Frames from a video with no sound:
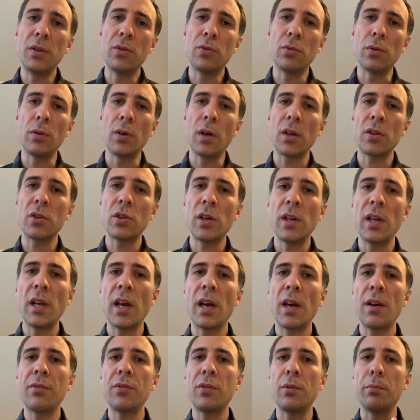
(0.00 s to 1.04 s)
to actually
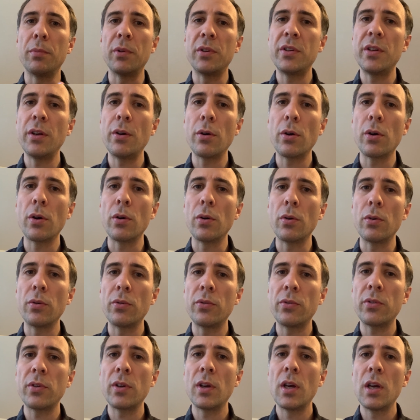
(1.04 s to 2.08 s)
have the
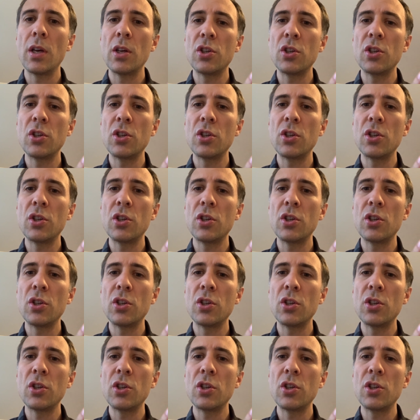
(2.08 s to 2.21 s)
materials